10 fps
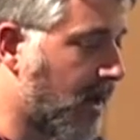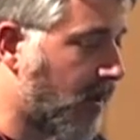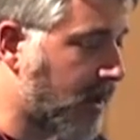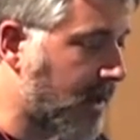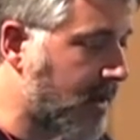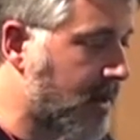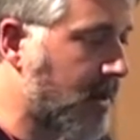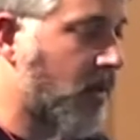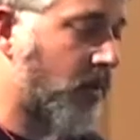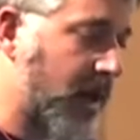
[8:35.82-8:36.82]
Okay,
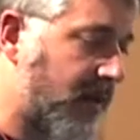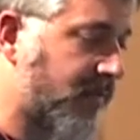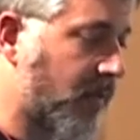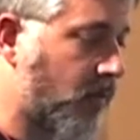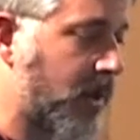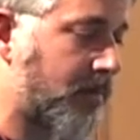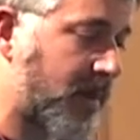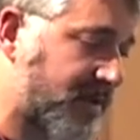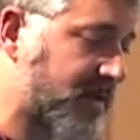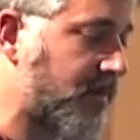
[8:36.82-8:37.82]
we have uh, we
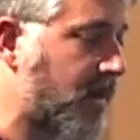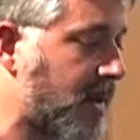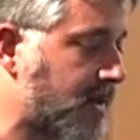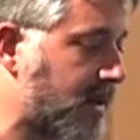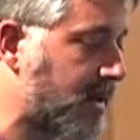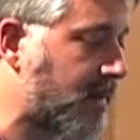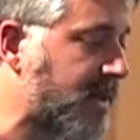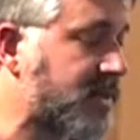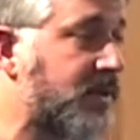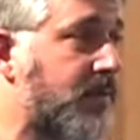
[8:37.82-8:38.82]
participate in a
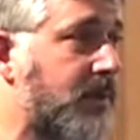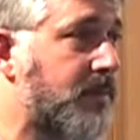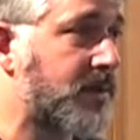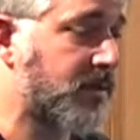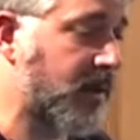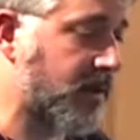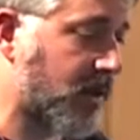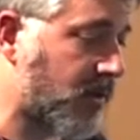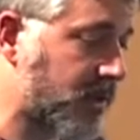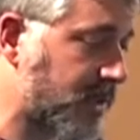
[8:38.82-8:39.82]
master degree on virtual
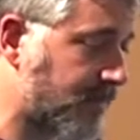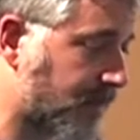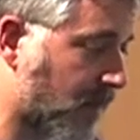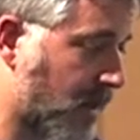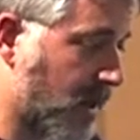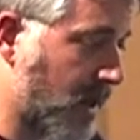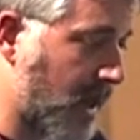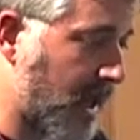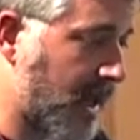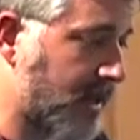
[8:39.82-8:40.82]
archaeology,
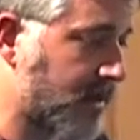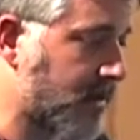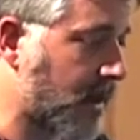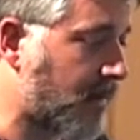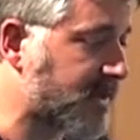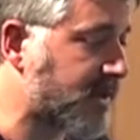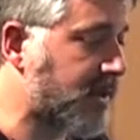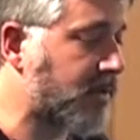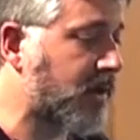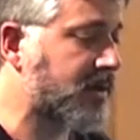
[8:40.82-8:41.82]
and a master
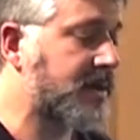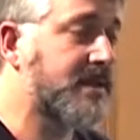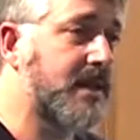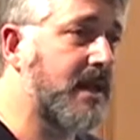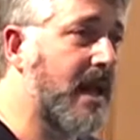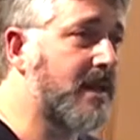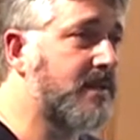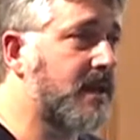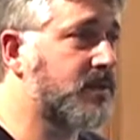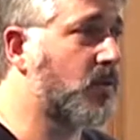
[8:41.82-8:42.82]
degree on artistic
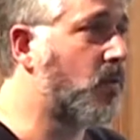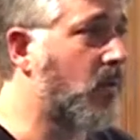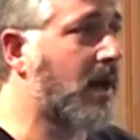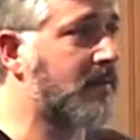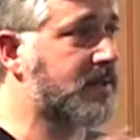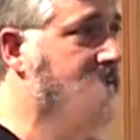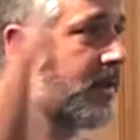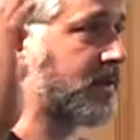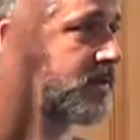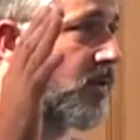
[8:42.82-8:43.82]
heritage, who has
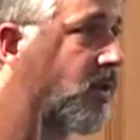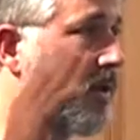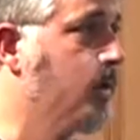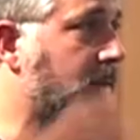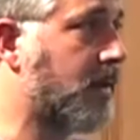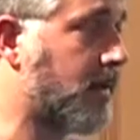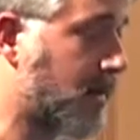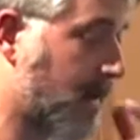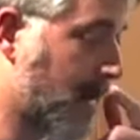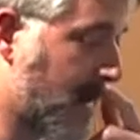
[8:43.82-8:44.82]
a strong uh,
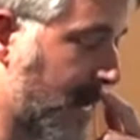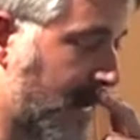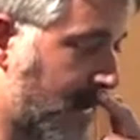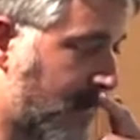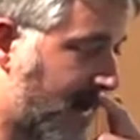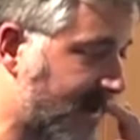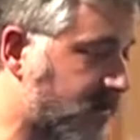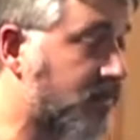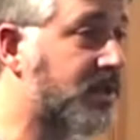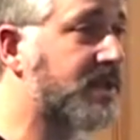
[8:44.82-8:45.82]
uh,
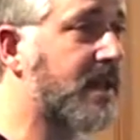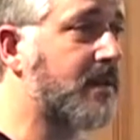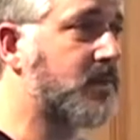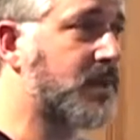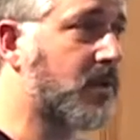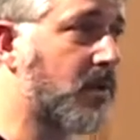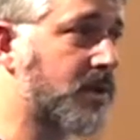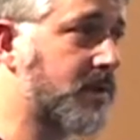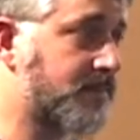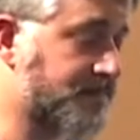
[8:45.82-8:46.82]
part on digital
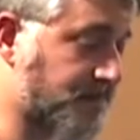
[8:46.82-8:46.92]
musicology,